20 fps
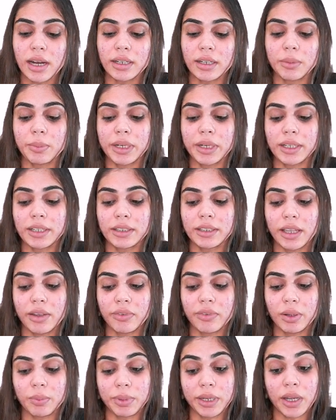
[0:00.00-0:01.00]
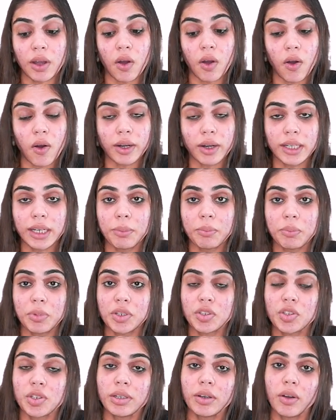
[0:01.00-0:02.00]
ultimately there will be a hot
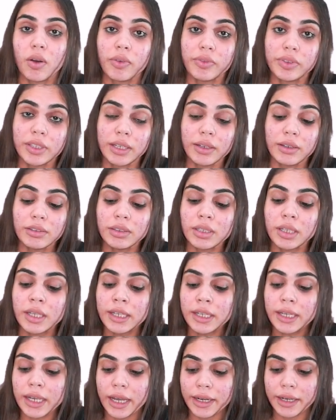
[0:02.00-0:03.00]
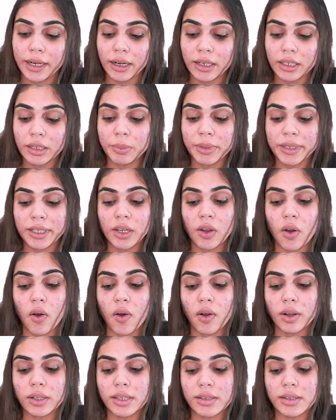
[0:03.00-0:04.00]
temperature of the earth and ultimately
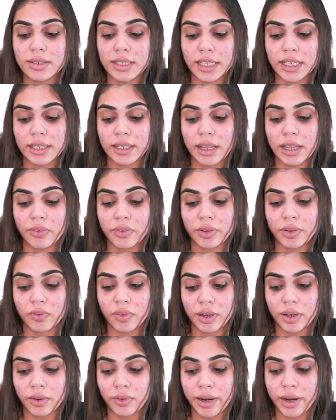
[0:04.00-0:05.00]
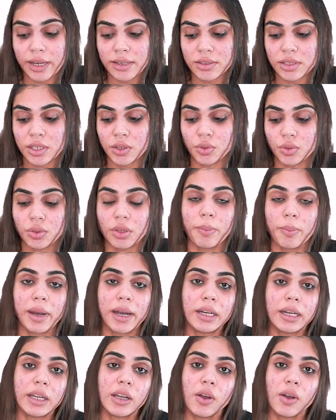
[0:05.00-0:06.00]
all the sea level will rise due to the
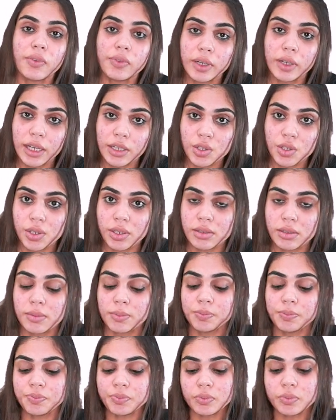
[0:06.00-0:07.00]
melting of glaciers